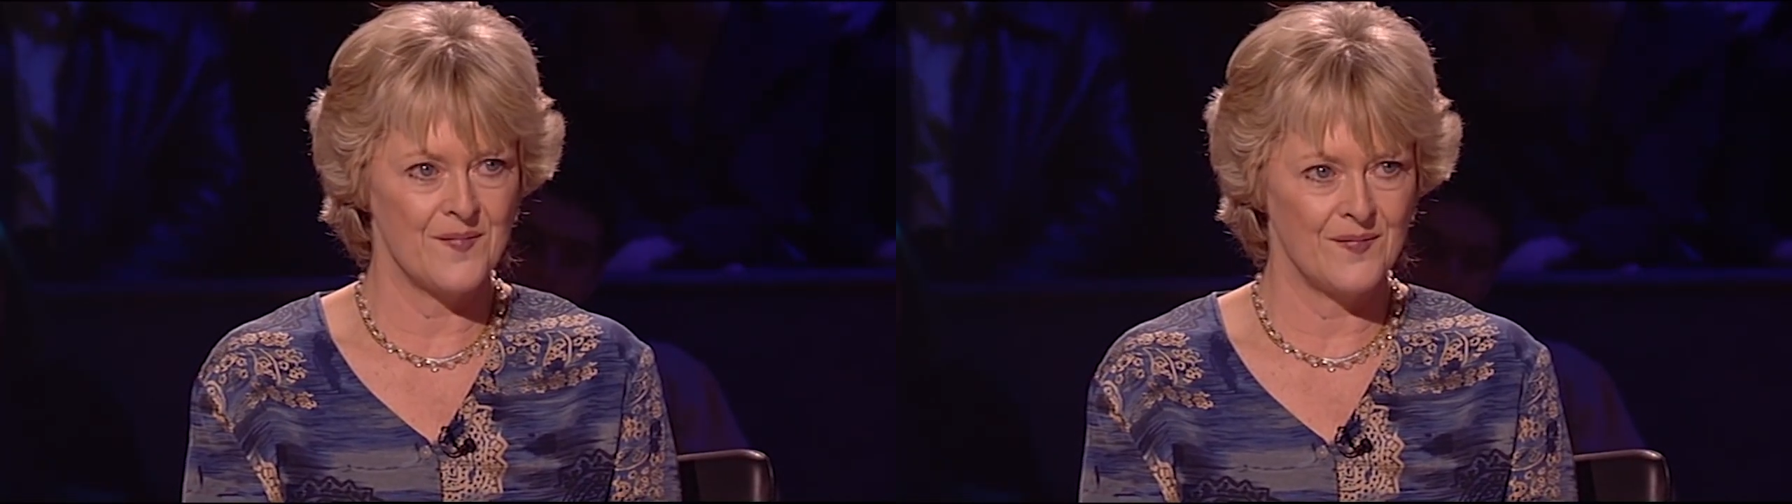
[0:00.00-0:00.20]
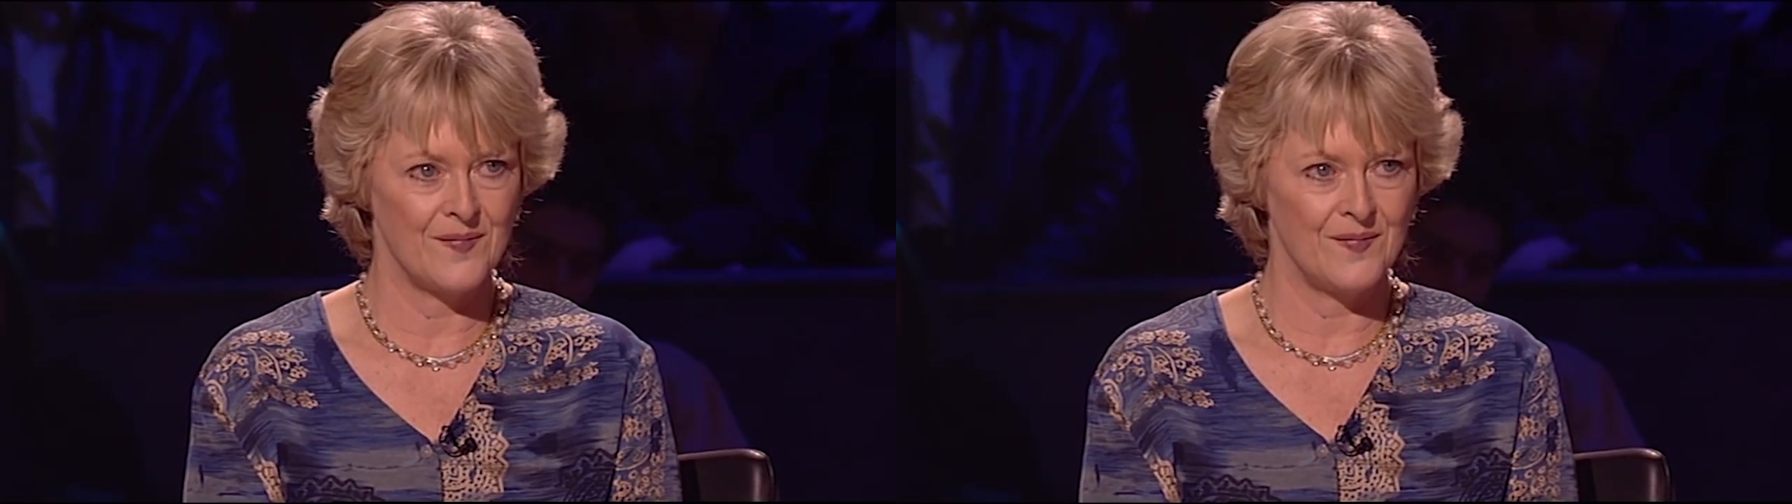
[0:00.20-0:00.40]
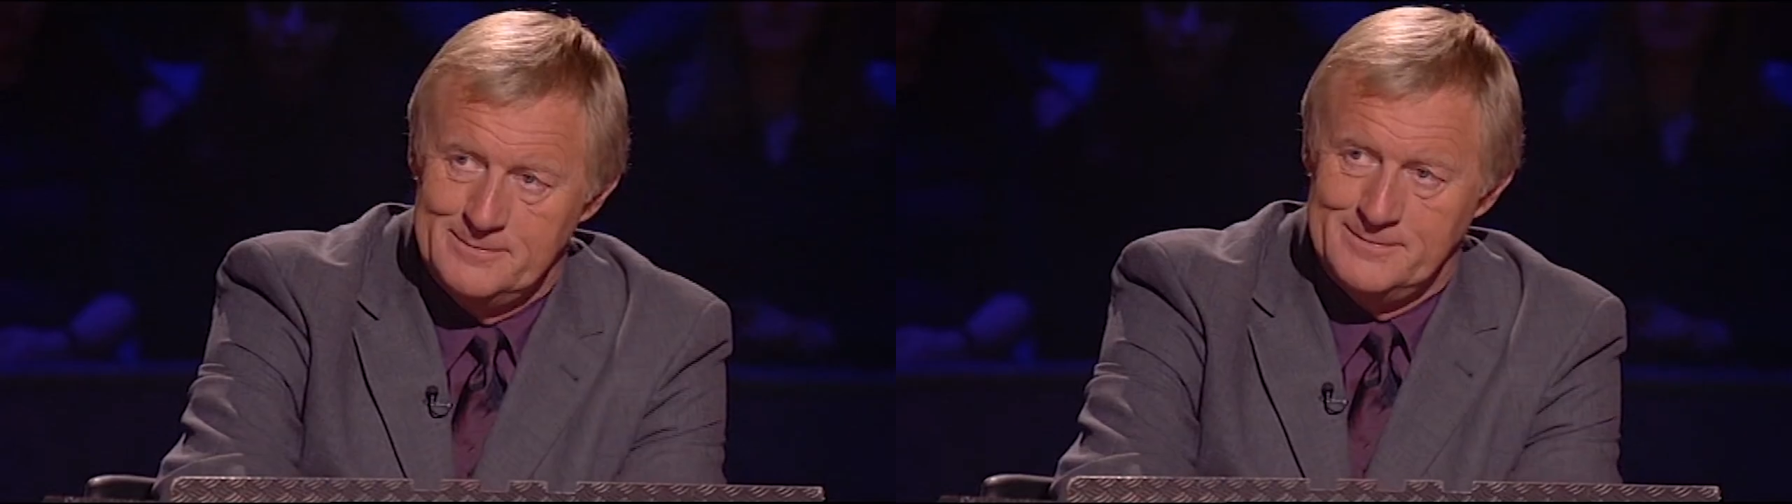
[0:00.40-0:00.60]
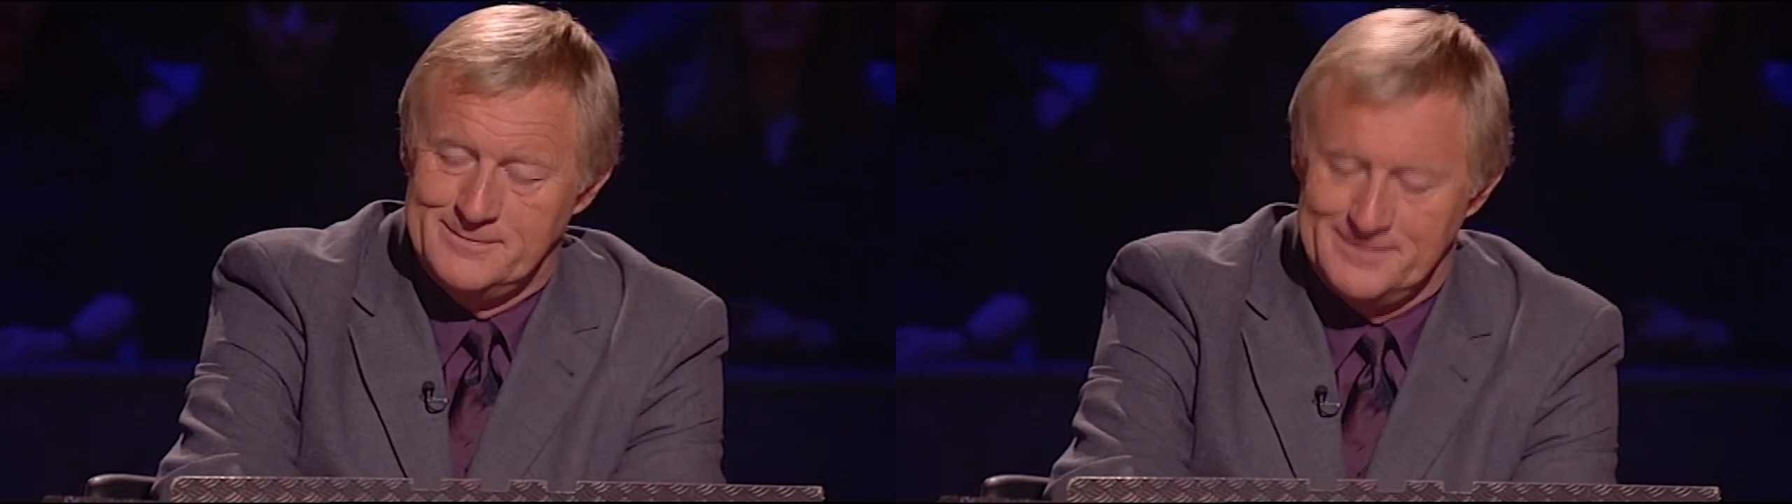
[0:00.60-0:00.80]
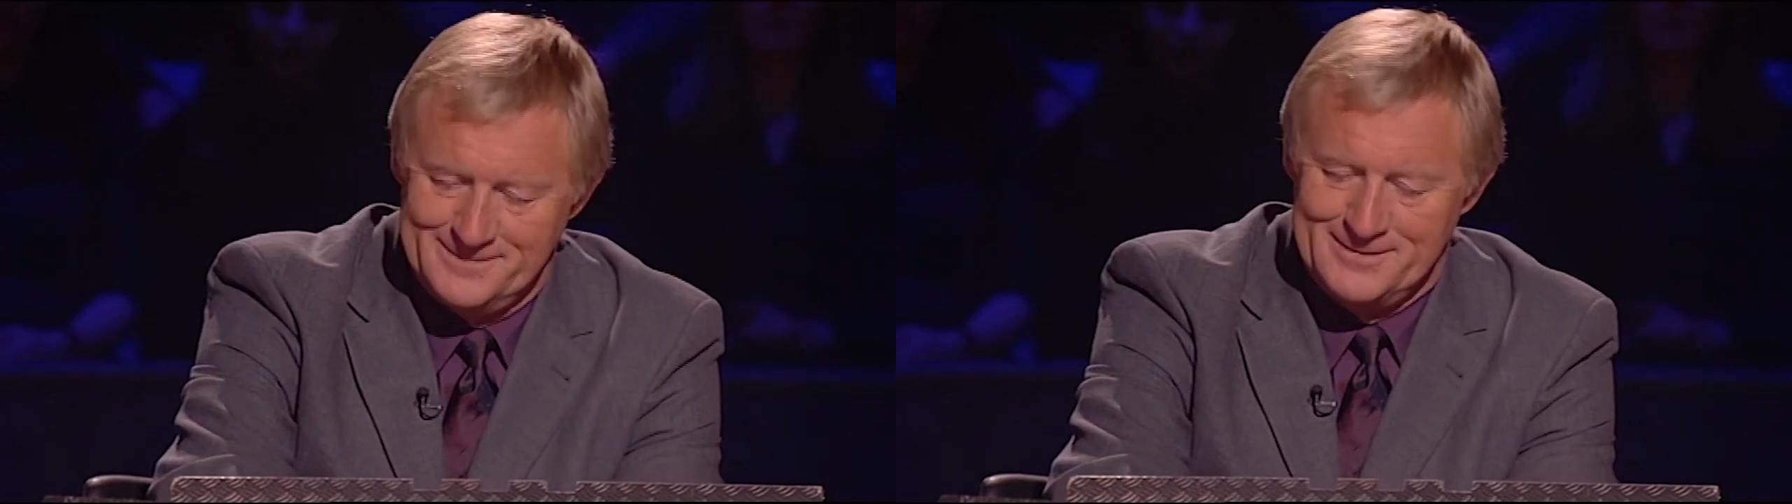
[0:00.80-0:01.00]
No problem?
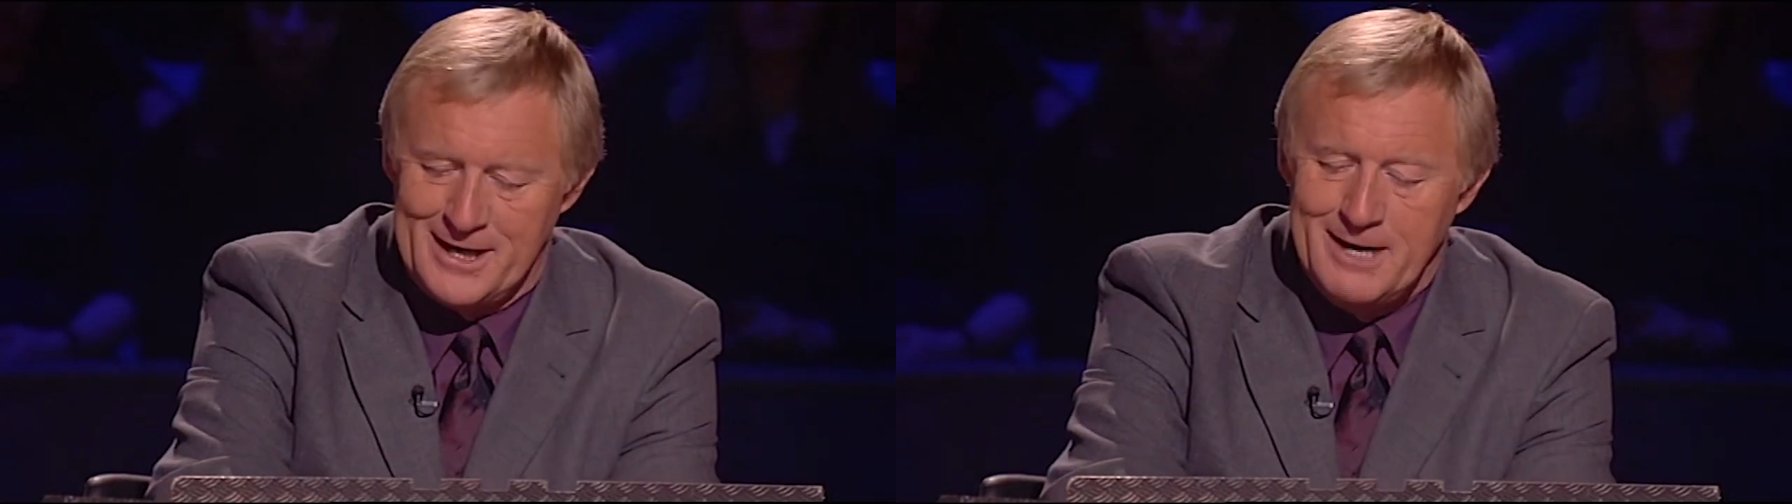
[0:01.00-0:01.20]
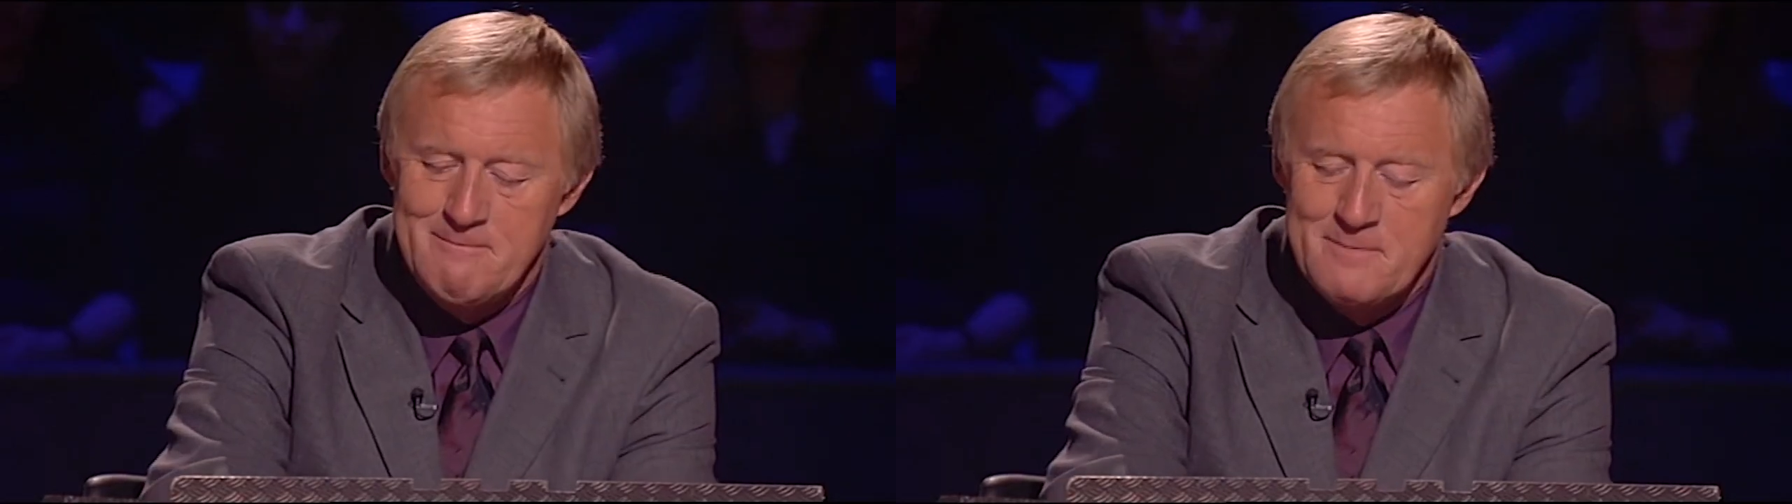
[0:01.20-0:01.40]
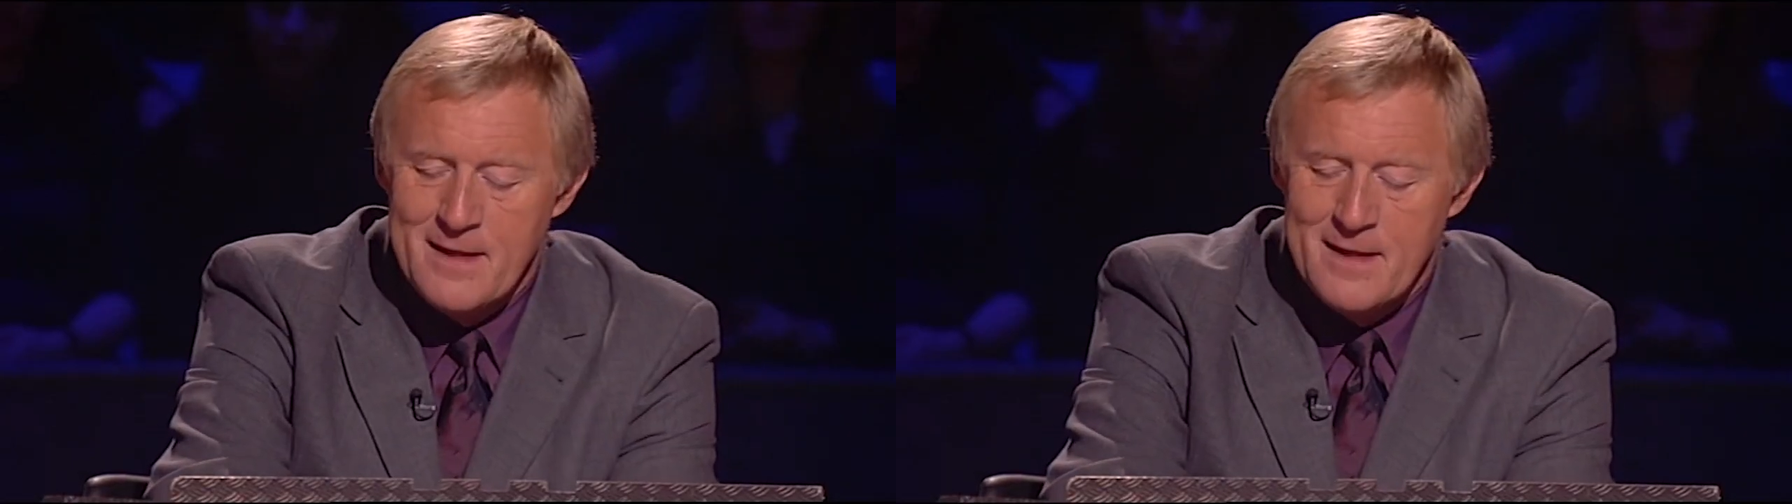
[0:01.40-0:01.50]
Okay.